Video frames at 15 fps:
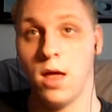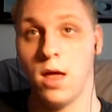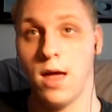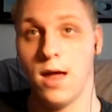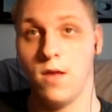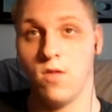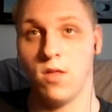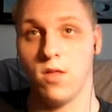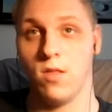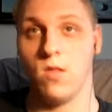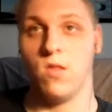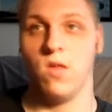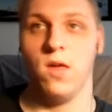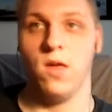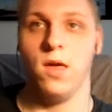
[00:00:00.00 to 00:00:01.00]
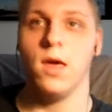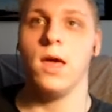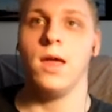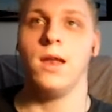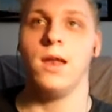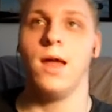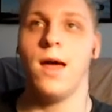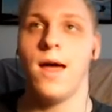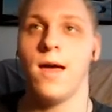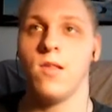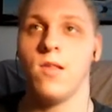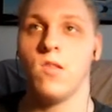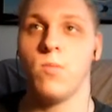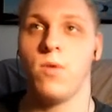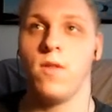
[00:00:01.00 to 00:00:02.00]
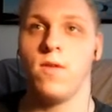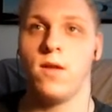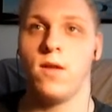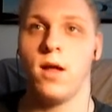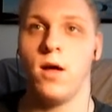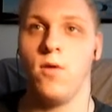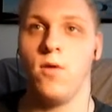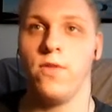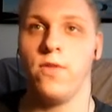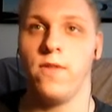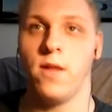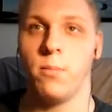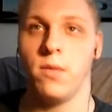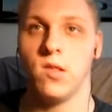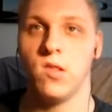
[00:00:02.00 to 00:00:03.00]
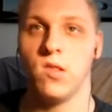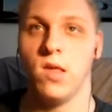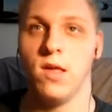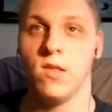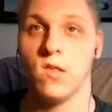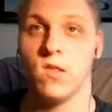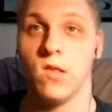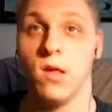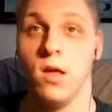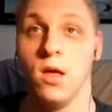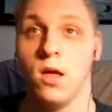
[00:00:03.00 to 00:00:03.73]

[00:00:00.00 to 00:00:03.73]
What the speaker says: as you can see, it has printed out the number 6,